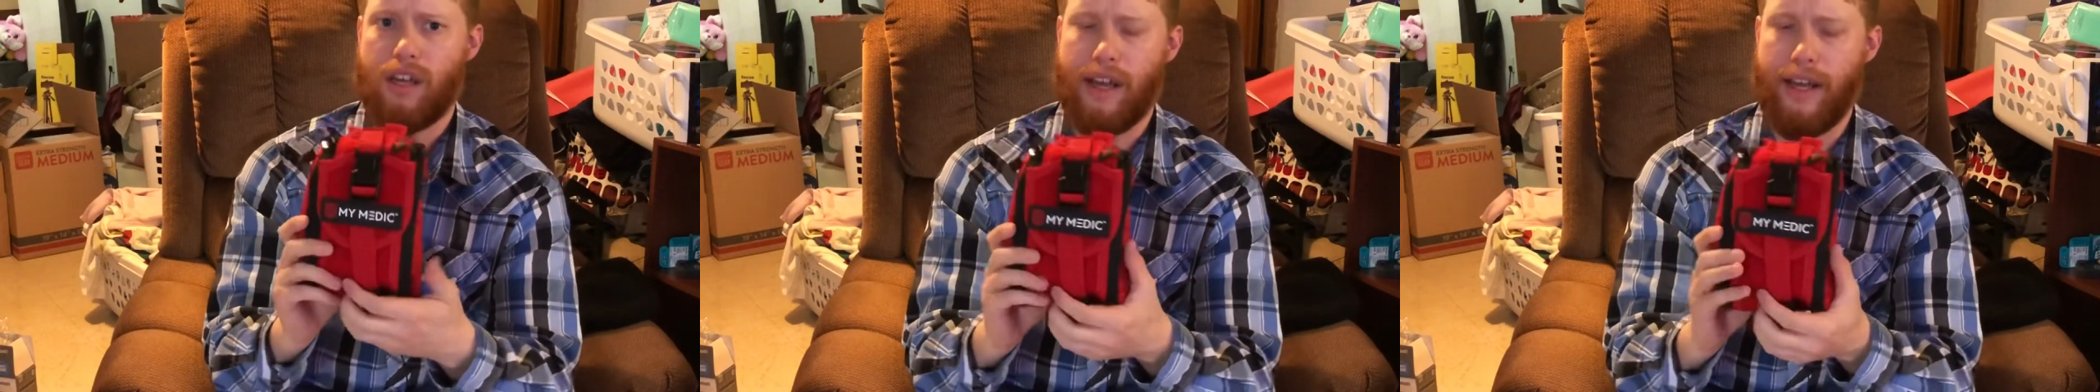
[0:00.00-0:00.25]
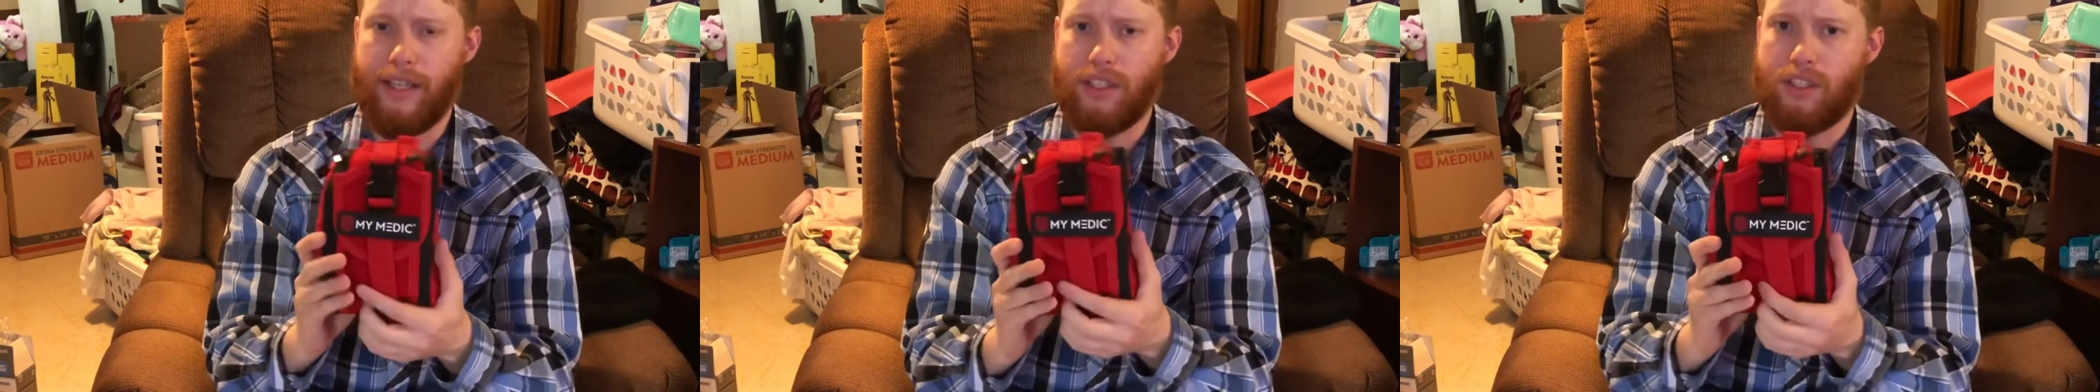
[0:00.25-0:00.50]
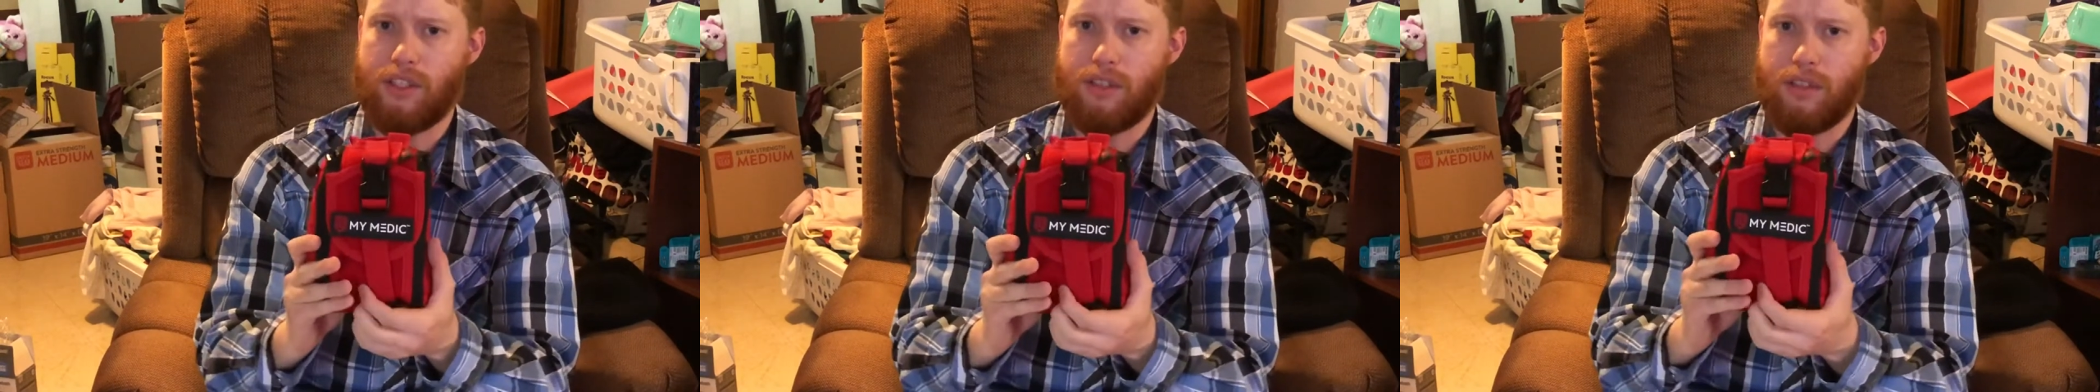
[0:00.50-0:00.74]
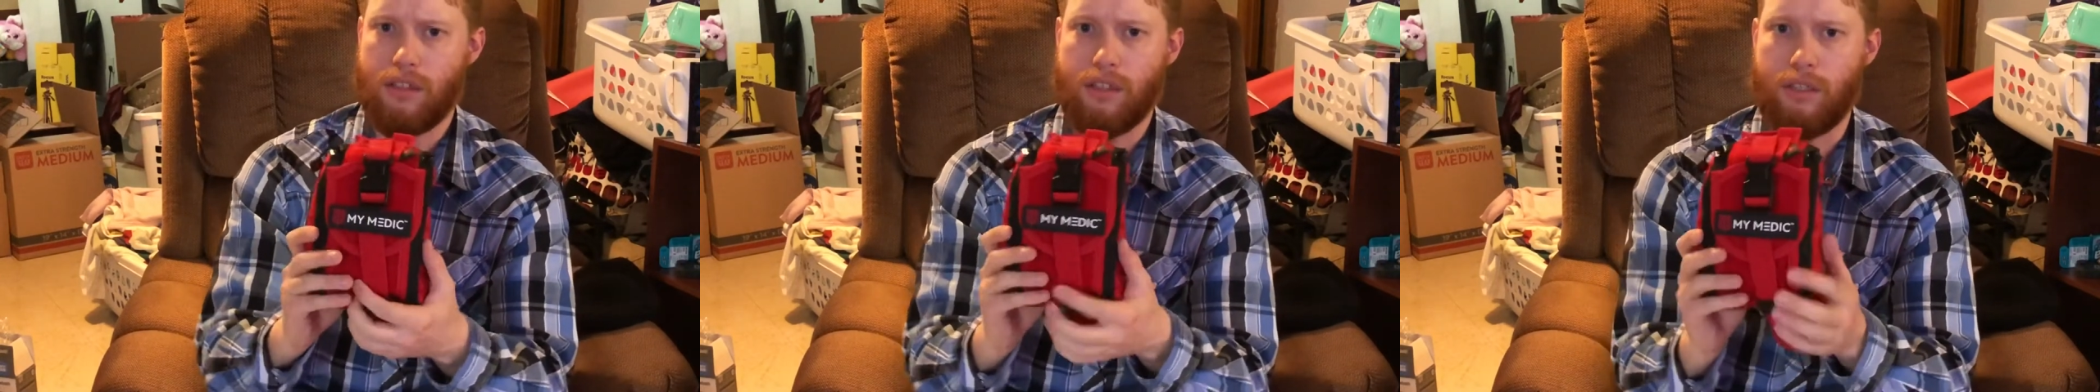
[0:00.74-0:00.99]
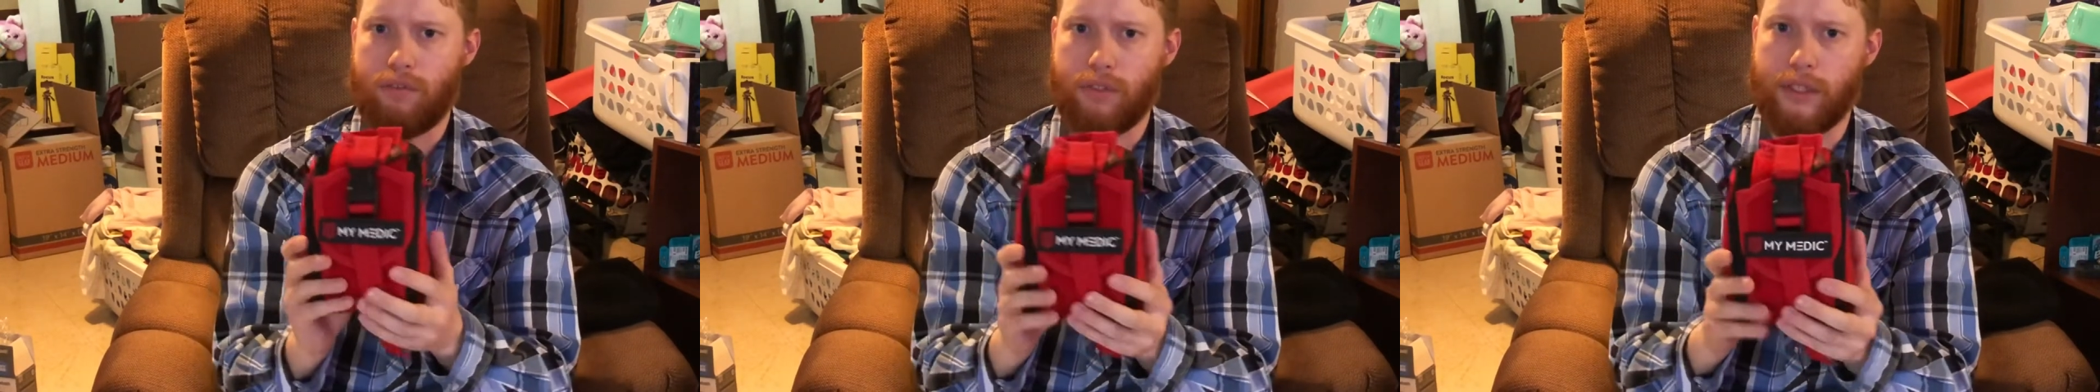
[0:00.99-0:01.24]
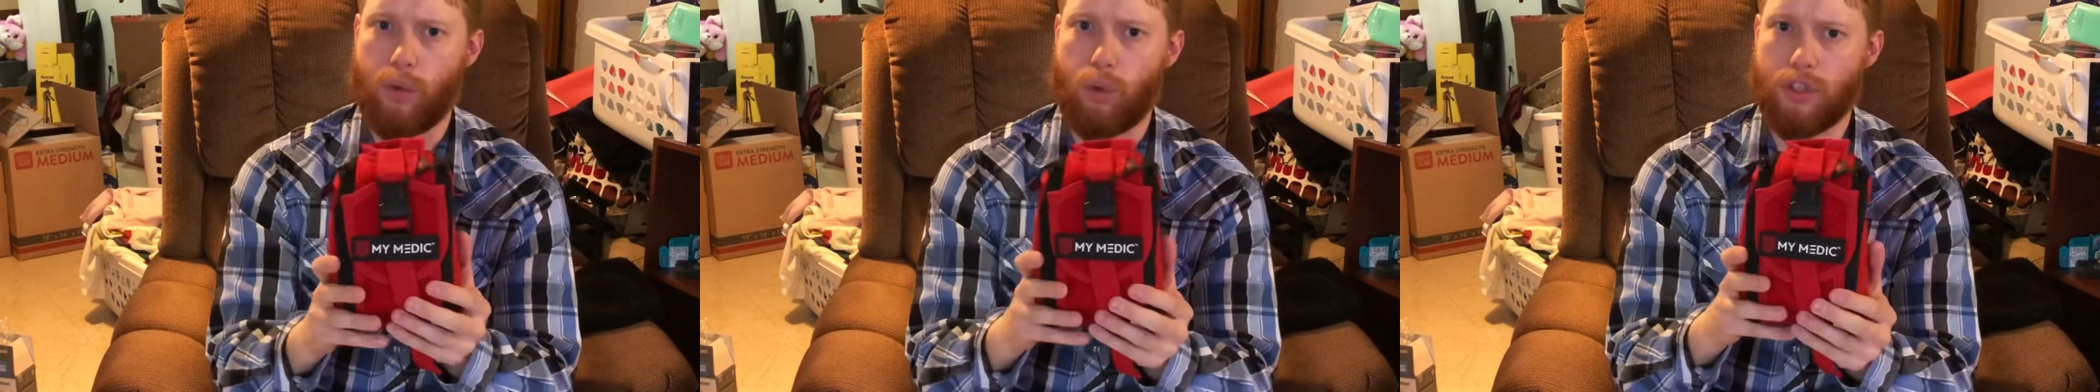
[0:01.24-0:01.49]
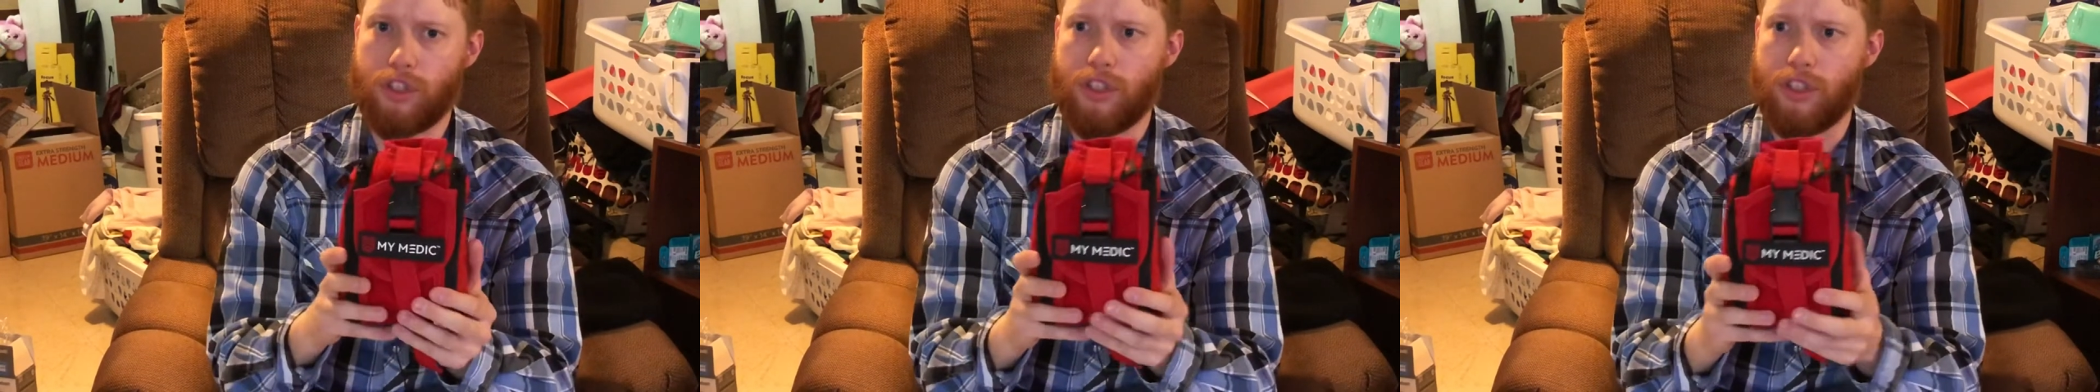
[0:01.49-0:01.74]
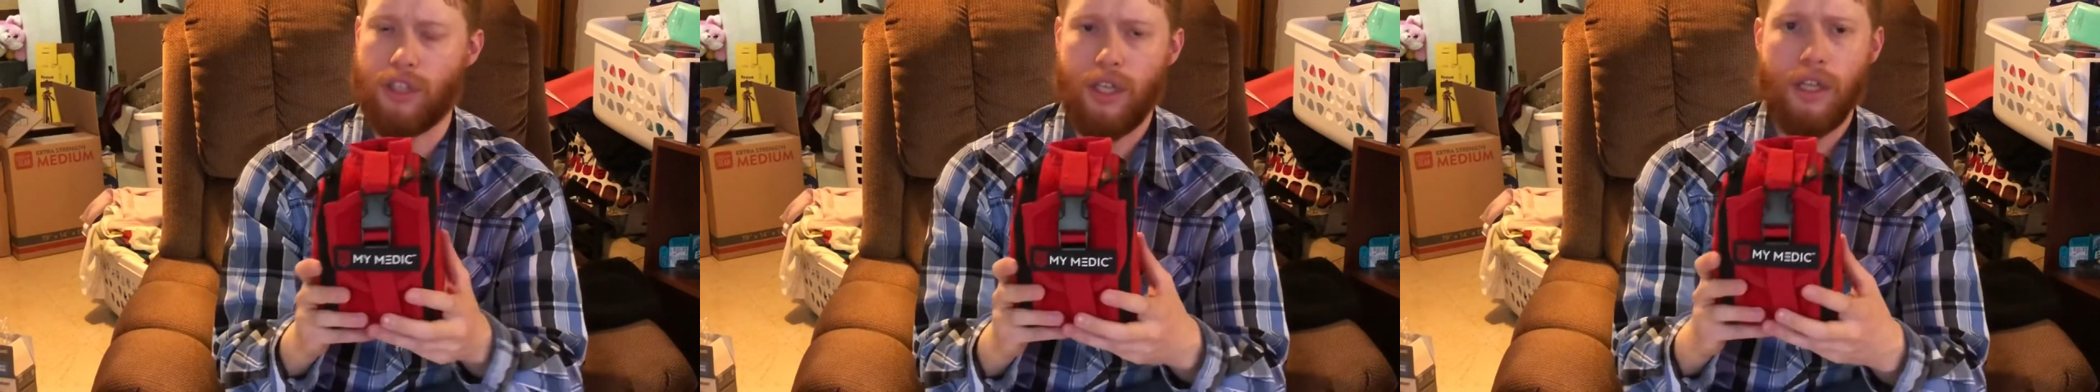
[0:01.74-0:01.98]
has uh, free
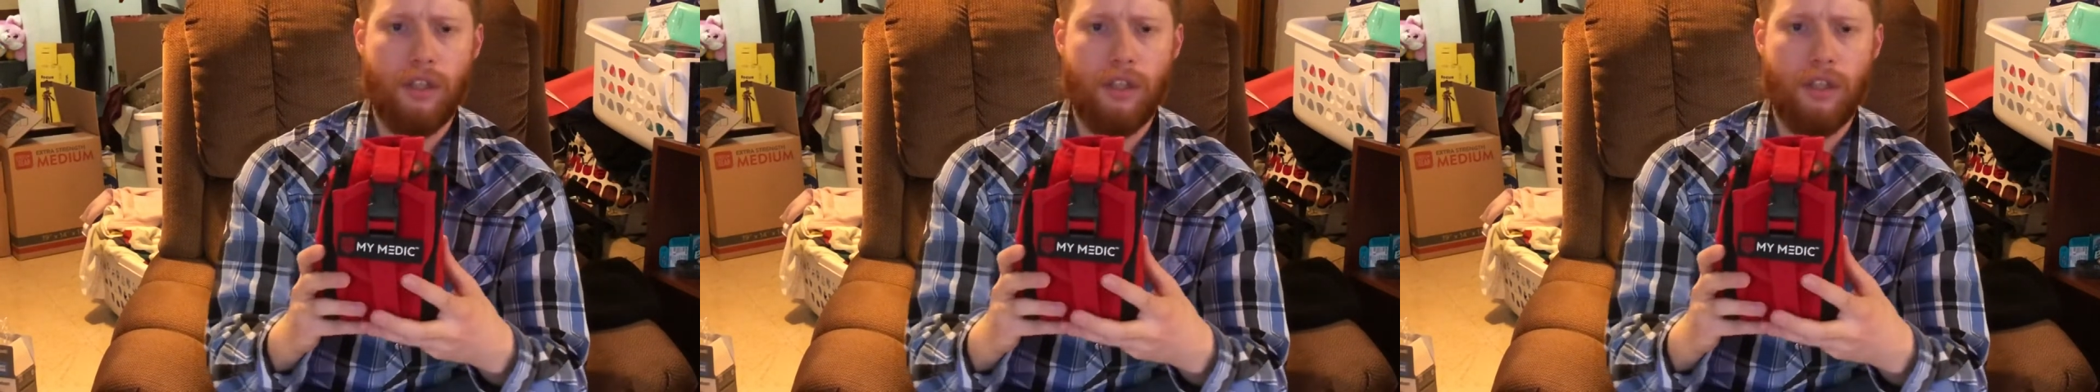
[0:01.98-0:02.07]
courses.